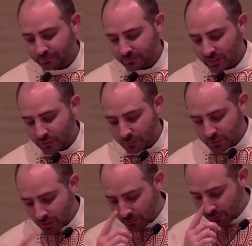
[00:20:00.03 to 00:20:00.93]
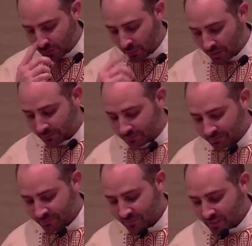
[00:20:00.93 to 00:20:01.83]
It's from Psalm 51.
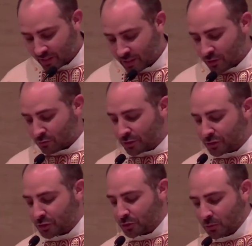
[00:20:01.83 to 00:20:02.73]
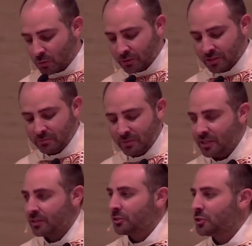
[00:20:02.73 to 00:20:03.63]
Restore to me
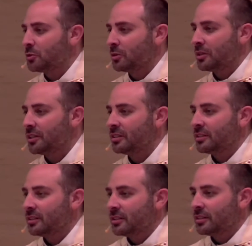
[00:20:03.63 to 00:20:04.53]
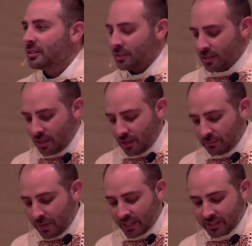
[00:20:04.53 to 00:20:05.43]
the joy of
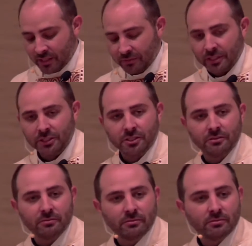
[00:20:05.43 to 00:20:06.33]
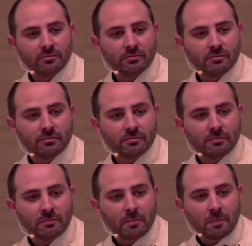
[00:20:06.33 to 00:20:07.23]
my salvation,
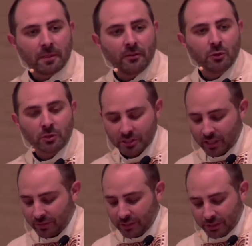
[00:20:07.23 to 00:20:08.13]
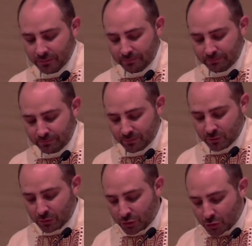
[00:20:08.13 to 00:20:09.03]
of your salvation.
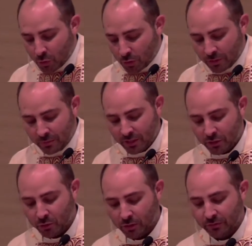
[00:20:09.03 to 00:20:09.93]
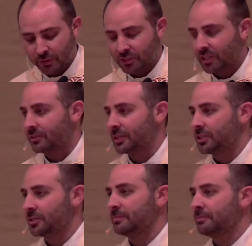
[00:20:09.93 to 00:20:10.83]
Restore to me the joy of your salvation.
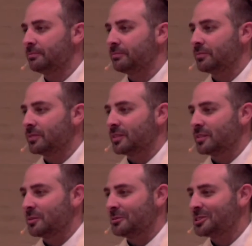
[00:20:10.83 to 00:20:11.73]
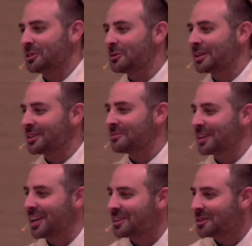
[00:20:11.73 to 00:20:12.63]
We so quickly
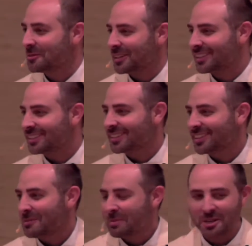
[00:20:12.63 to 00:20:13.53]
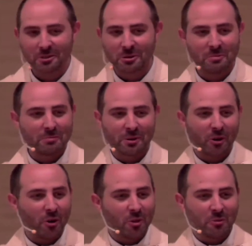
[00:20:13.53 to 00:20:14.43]
forget, don't we? Peter remembered
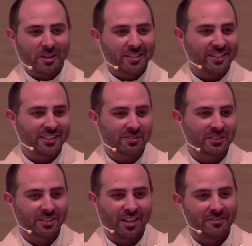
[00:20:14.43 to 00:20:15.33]
all the way to the ends of his life